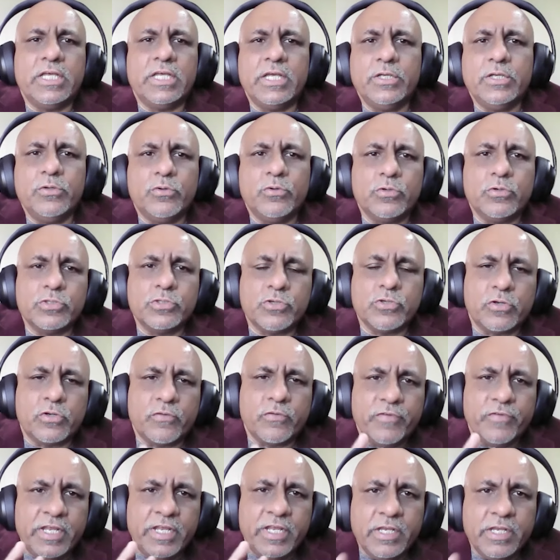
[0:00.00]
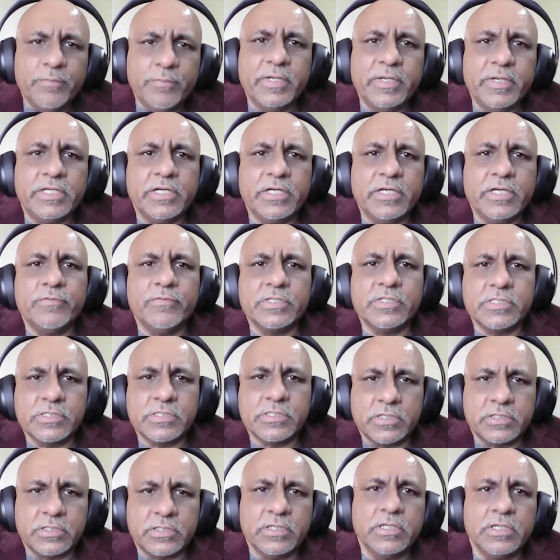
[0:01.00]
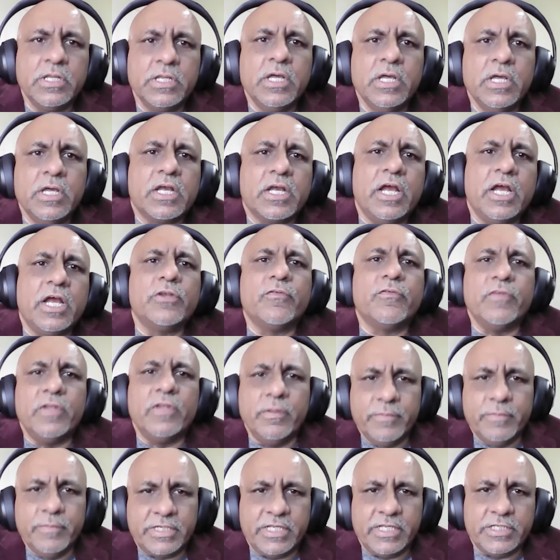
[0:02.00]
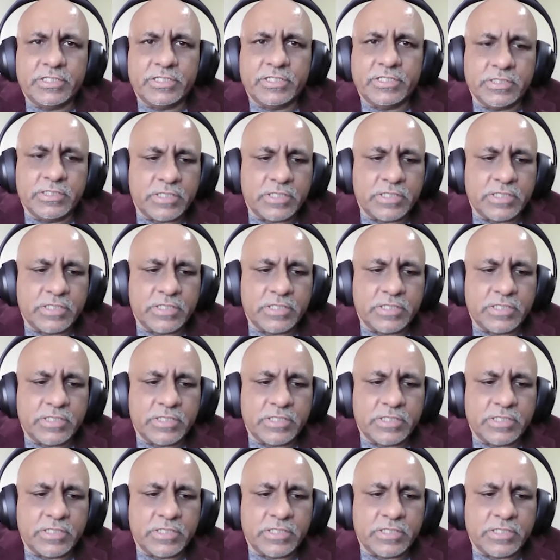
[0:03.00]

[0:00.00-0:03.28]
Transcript: you know, sort of inhibited with certain kind of limitations?